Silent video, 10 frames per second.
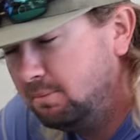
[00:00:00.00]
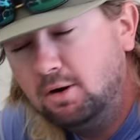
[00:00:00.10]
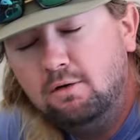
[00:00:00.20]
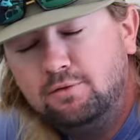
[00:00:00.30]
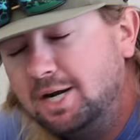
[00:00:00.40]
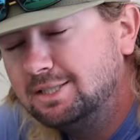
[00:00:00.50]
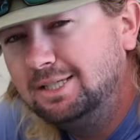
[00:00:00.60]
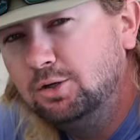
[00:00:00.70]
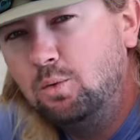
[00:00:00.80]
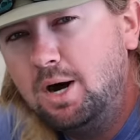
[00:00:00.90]
Been home for
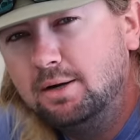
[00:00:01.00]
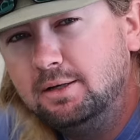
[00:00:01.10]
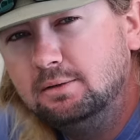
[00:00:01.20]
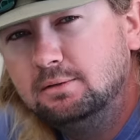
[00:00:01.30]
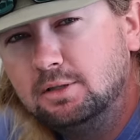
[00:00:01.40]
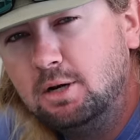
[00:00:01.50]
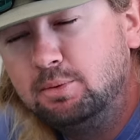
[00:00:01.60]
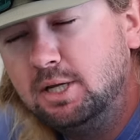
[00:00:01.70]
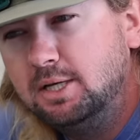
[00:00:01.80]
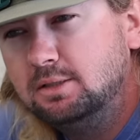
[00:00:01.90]
actually a little while now, a
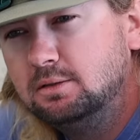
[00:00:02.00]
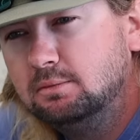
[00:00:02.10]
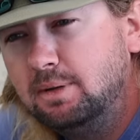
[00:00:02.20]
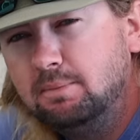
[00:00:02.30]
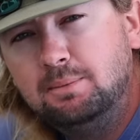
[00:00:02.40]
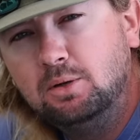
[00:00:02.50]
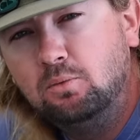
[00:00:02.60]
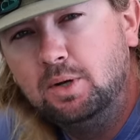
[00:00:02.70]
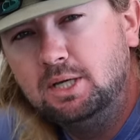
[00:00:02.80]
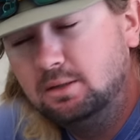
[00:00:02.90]
couple days, maybe a
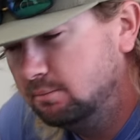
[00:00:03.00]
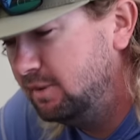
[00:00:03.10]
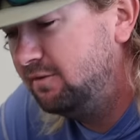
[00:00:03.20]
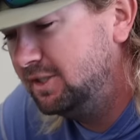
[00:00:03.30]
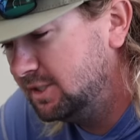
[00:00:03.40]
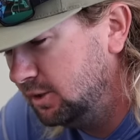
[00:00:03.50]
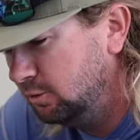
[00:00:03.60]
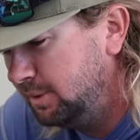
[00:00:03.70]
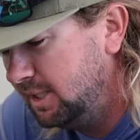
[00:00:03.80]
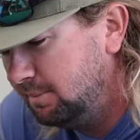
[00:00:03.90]
week. Been fishing a
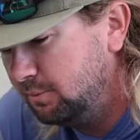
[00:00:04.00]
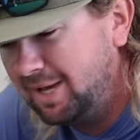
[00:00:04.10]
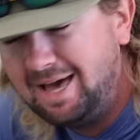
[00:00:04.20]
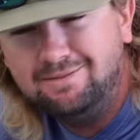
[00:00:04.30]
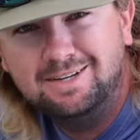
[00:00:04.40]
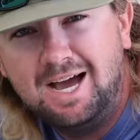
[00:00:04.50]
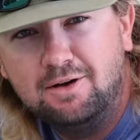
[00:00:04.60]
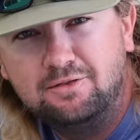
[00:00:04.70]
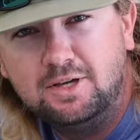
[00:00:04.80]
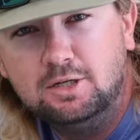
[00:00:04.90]
little bit, but we have
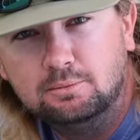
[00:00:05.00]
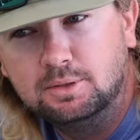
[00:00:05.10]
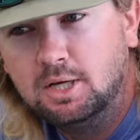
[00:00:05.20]
not filmed.